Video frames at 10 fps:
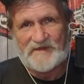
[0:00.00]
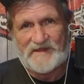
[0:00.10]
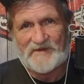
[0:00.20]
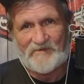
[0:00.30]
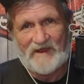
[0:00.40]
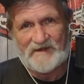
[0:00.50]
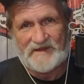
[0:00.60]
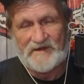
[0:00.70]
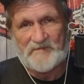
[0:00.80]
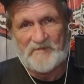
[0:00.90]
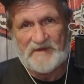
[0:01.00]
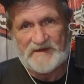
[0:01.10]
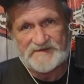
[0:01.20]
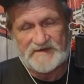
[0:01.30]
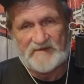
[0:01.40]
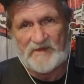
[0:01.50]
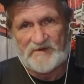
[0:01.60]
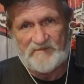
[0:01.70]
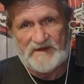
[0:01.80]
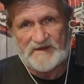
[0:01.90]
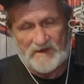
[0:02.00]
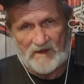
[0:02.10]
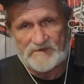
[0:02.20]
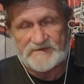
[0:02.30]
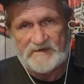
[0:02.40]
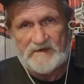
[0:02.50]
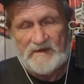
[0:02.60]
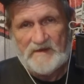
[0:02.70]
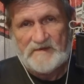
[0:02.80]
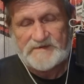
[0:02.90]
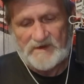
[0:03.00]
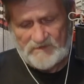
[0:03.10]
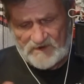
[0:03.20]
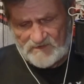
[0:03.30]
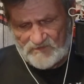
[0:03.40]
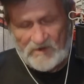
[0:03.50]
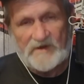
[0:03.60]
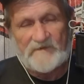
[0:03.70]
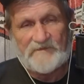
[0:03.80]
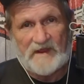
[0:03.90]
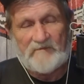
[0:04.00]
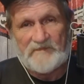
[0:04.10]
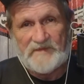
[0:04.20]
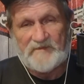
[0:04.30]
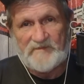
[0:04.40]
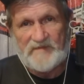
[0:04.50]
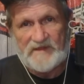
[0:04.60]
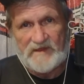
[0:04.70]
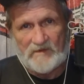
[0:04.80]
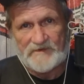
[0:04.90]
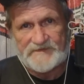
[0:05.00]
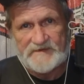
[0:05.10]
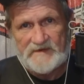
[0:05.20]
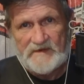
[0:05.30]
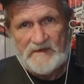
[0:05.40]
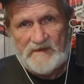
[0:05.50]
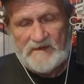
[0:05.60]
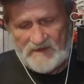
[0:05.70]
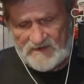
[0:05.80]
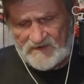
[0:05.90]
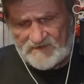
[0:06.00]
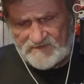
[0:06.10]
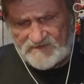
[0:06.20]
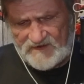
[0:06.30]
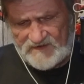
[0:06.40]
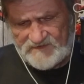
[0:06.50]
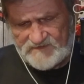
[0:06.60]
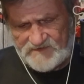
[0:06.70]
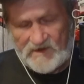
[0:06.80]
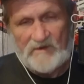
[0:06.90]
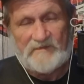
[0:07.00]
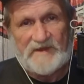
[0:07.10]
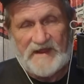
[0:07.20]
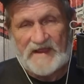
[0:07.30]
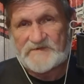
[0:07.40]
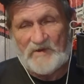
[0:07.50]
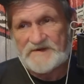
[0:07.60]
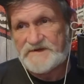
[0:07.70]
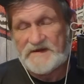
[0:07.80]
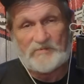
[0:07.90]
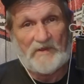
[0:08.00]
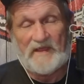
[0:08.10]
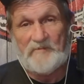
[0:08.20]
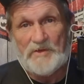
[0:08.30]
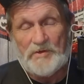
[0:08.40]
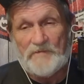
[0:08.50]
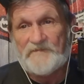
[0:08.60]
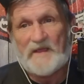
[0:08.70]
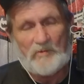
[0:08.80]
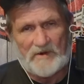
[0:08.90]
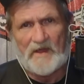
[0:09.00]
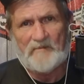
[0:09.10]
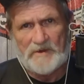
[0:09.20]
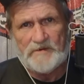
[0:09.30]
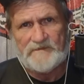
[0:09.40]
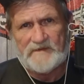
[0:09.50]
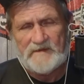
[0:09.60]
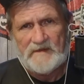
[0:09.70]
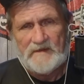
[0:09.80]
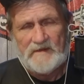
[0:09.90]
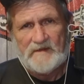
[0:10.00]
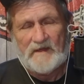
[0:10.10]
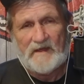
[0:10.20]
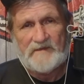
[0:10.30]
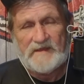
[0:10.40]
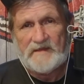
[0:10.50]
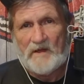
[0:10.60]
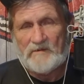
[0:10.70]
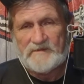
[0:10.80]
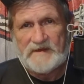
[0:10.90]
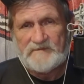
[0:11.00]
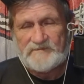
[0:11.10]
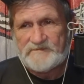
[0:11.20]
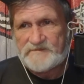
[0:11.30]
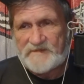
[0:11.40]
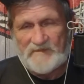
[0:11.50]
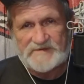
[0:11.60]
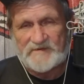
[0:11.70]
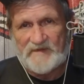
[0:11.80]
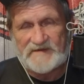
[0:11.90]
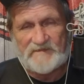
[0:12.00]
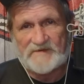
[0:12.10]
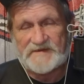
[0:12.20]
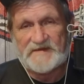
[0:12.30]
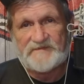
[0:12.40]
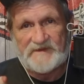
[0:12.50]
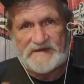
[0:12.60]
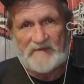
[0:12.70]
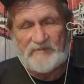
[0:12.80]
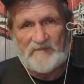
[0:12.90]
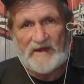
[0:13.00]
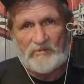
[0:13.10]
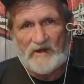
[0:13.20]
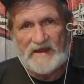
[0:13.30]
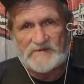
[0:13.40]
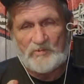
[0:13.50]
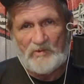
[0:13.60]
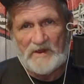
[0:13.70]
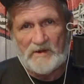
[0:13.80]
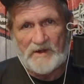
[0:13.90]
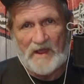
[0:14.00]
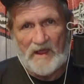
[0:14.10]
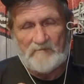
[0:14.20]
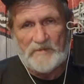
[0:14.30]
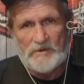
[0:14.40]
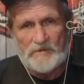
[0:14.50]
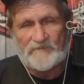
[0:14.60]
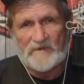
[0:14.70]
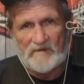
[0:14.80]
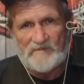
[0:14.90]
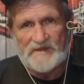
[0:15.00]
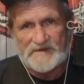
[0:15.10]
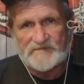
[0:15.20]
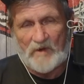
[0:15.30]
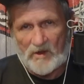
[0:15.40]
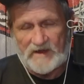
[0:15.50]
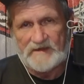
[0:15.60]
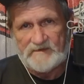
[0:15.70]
get around and get up $1,700,000,000. So we're looking for them to be the owners. And the next question is, will they move? They will not move. The Commissioner of Baseball says the Tampa Bay Rays will not move from this market.